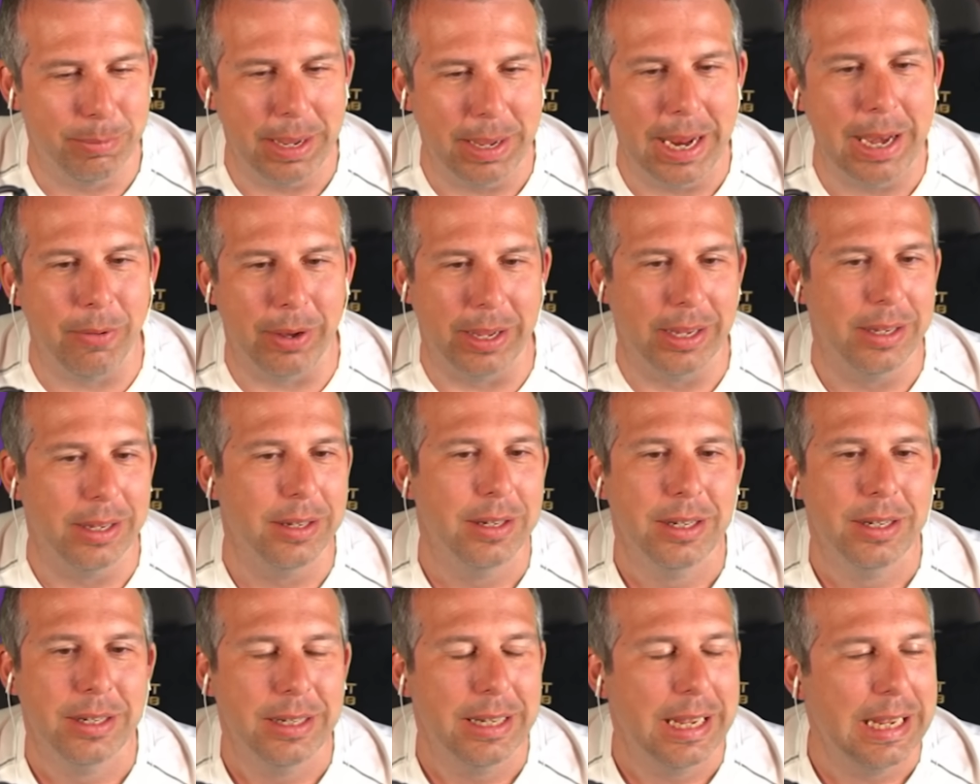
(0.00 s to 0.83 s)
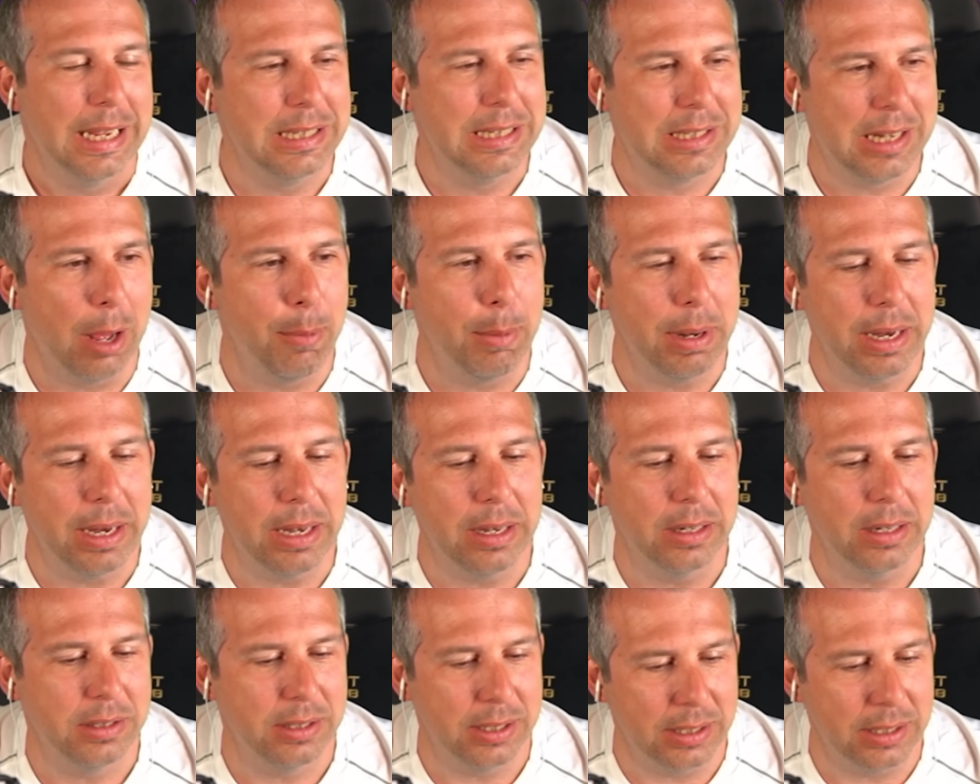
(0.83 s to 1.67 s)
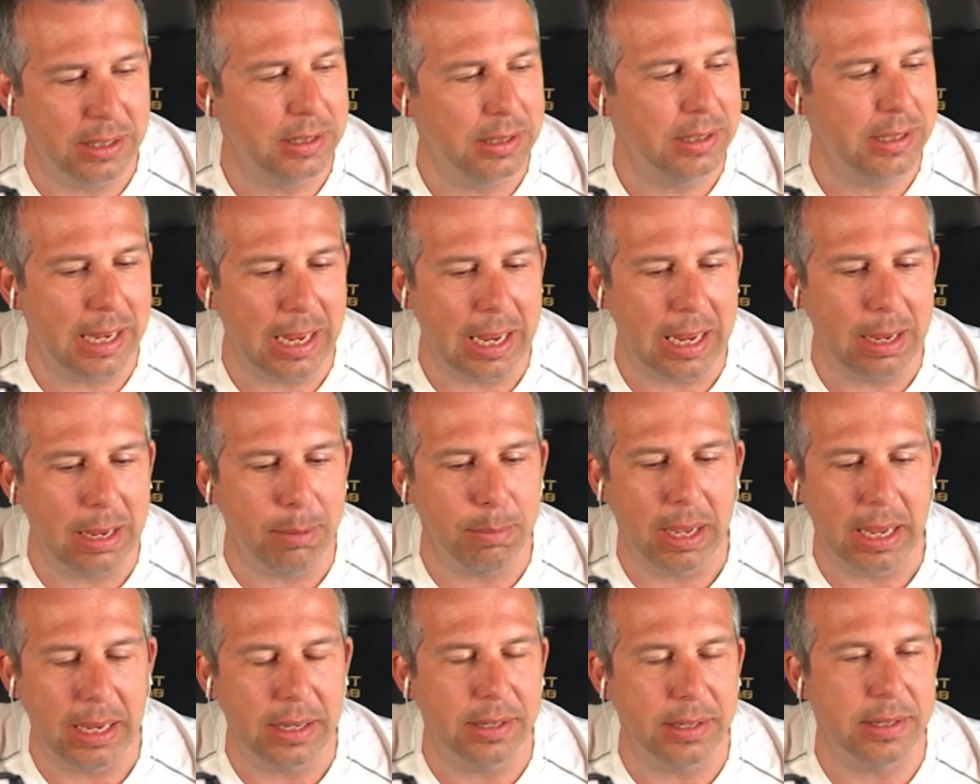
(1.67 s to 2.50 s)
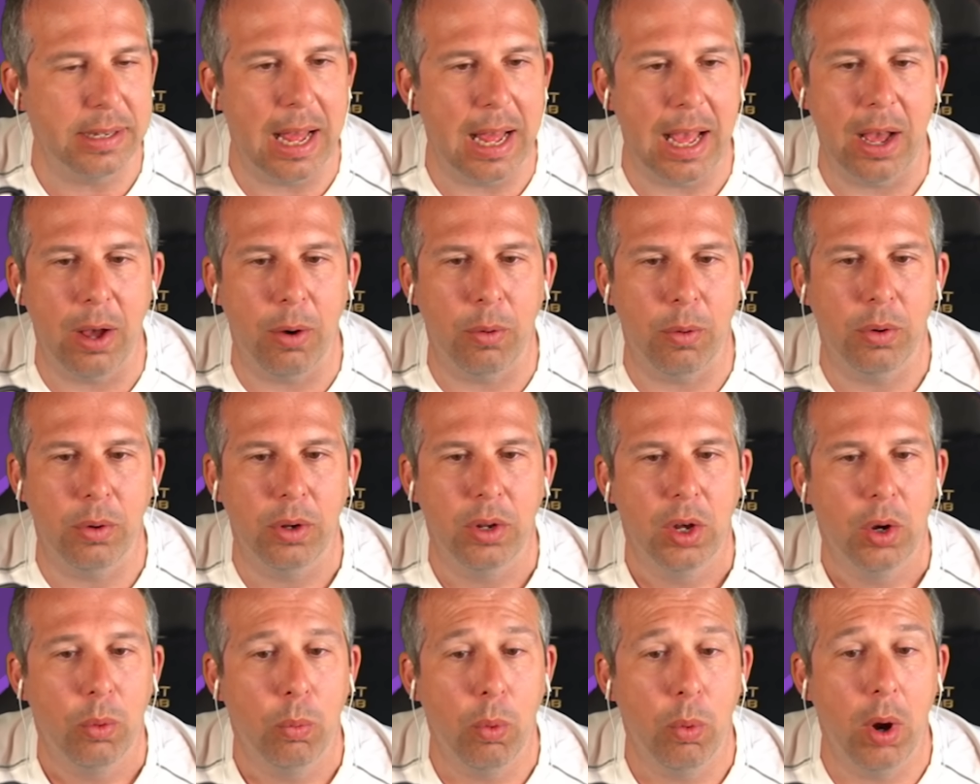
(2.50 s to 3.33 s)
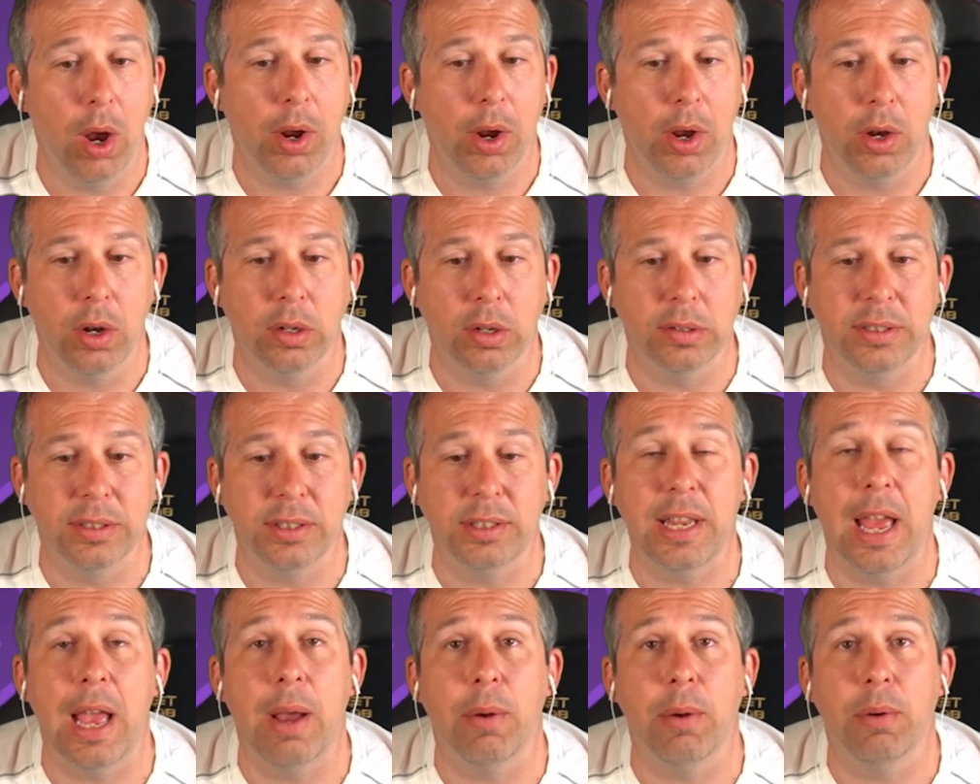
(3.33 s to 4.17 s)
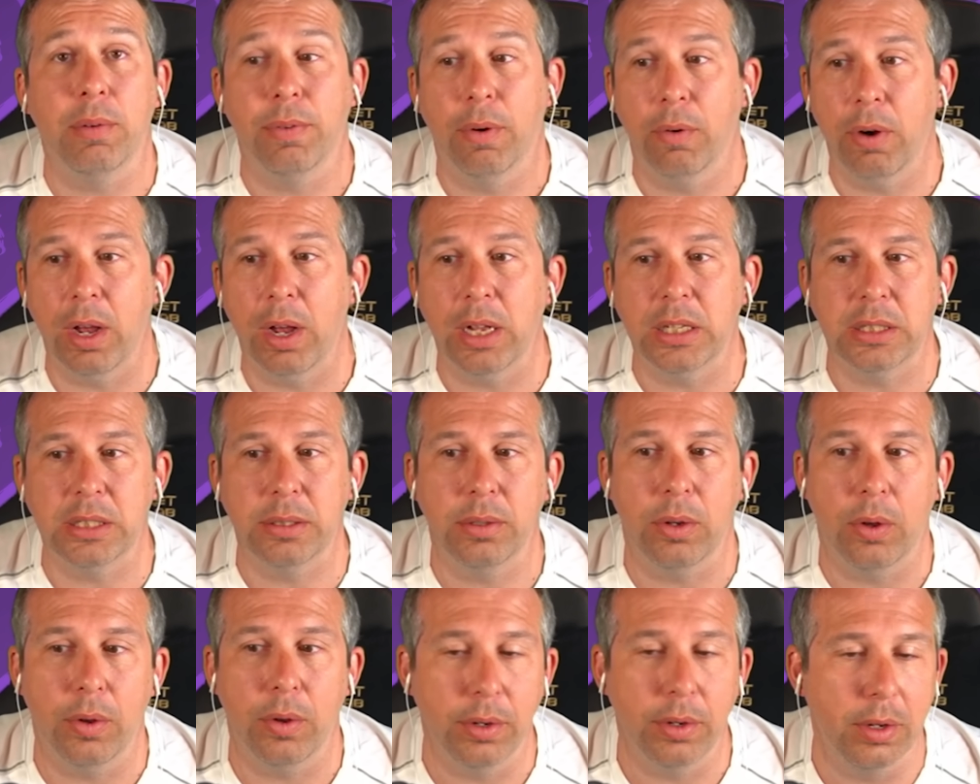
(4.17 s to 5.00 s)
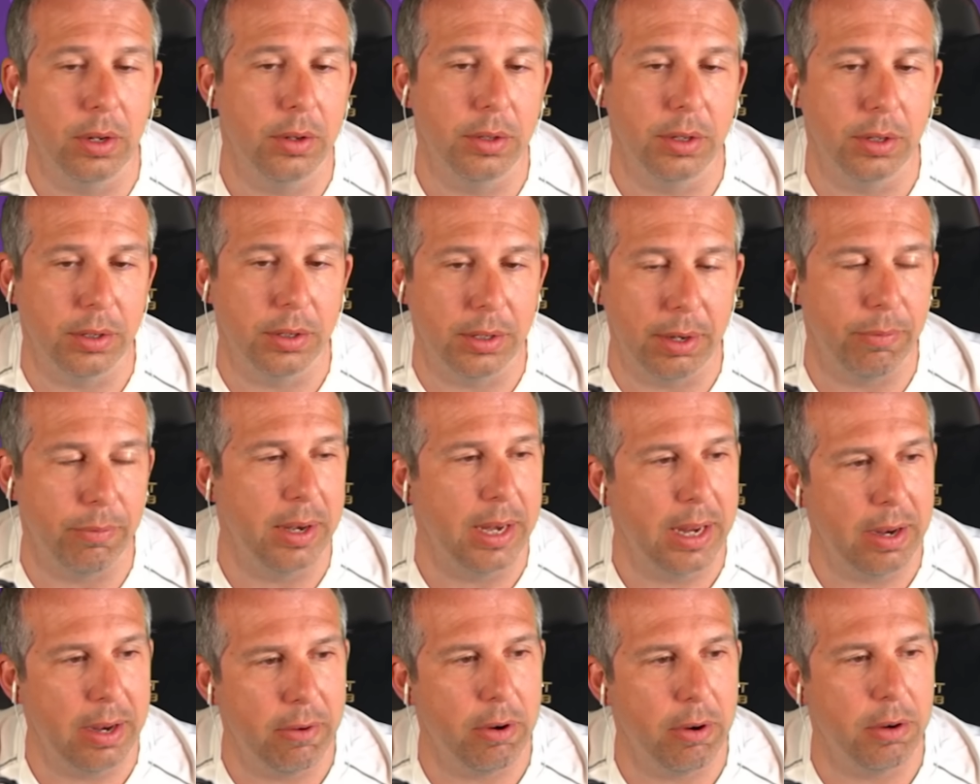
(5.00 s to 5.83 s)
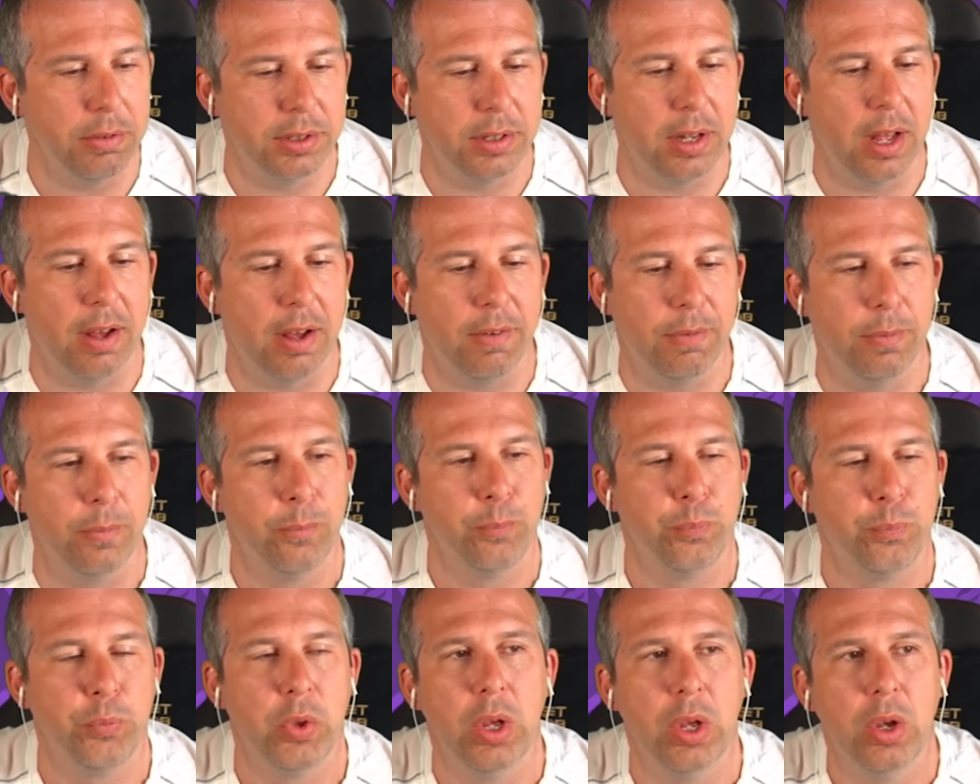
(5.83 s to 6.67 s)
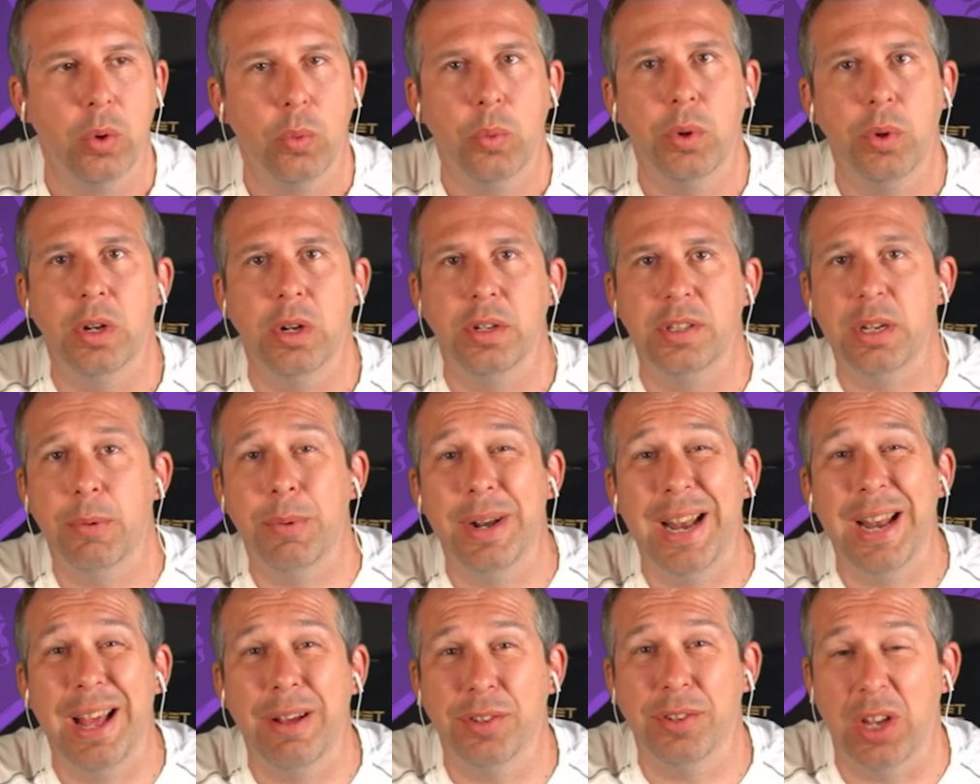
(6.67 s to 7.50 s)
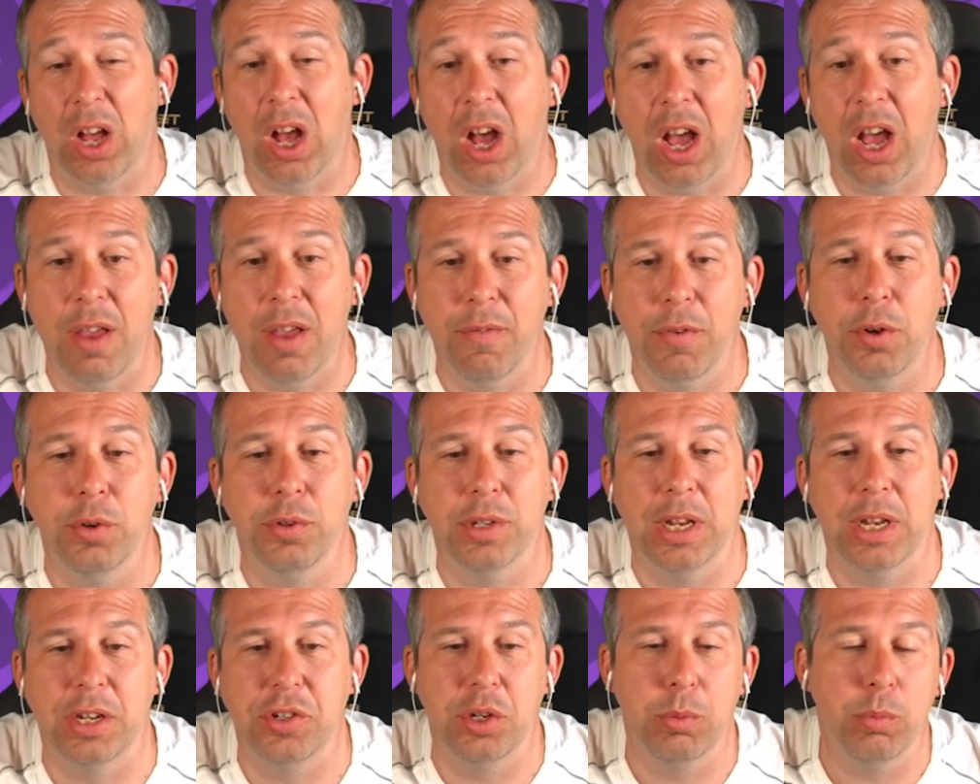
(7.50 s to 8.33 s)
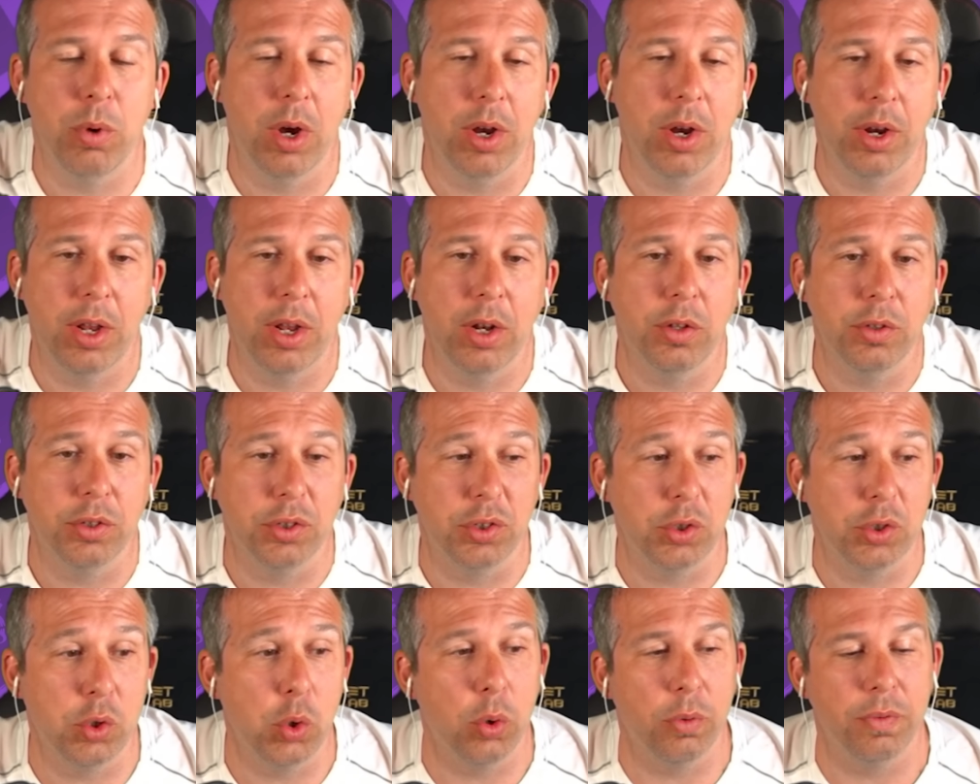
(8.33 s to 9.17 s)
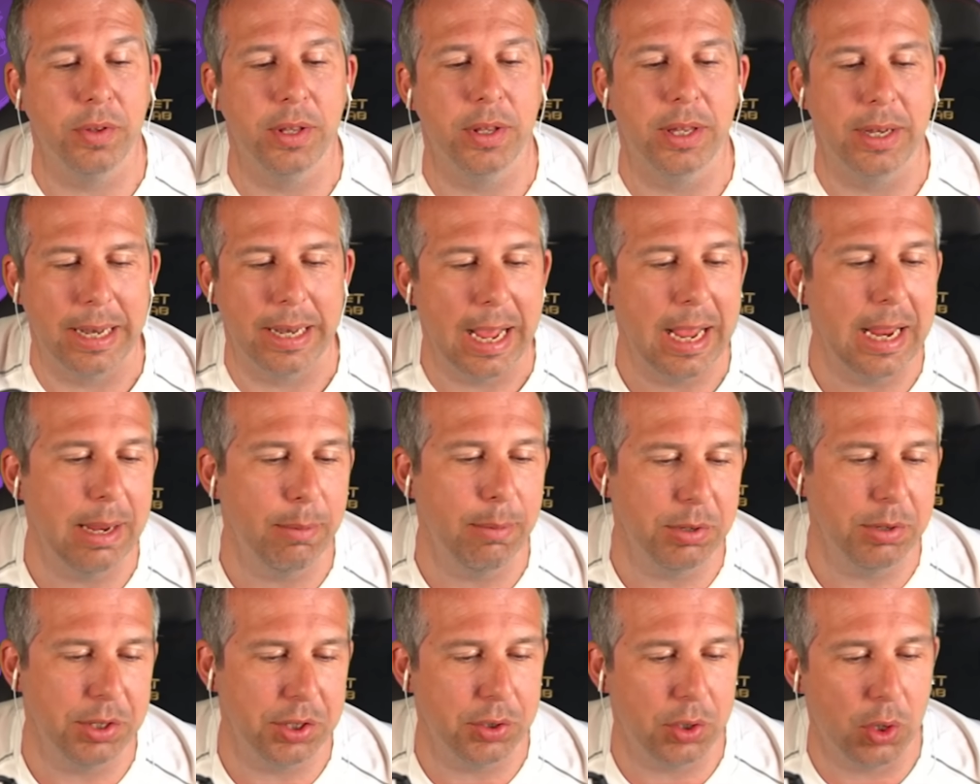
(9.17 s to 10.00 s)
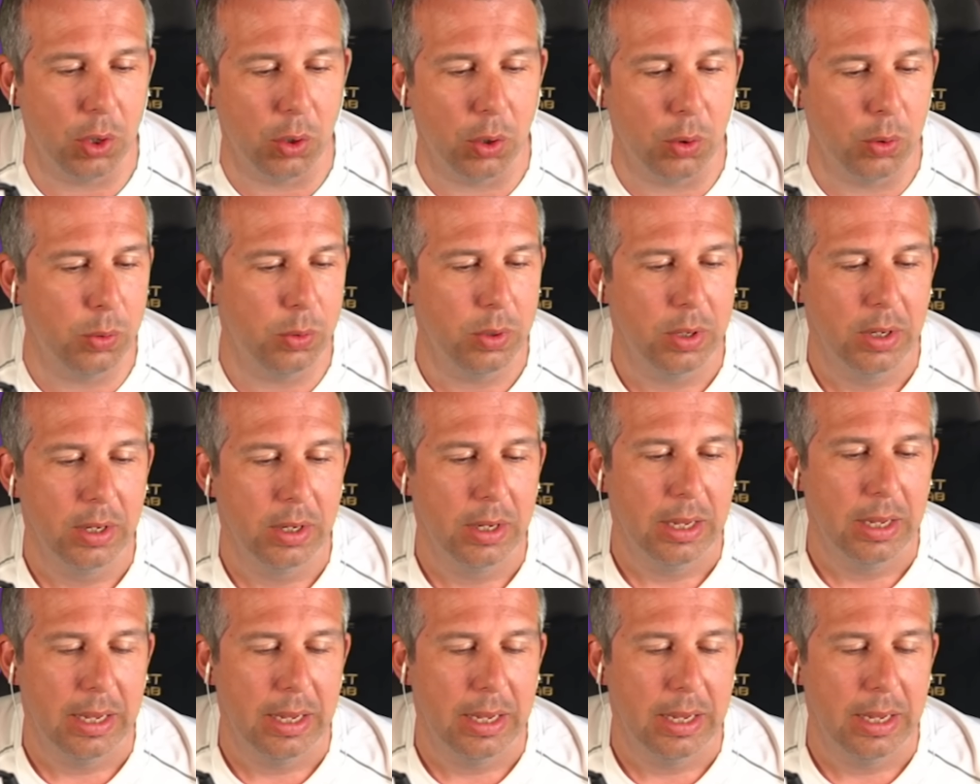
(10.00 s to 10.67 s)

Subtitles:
But anyway, he's coming to the team. He's now working on sound for us on the different hero stuff. We've got someone else, Ivan, who's actually working on the score for the game, which is cool.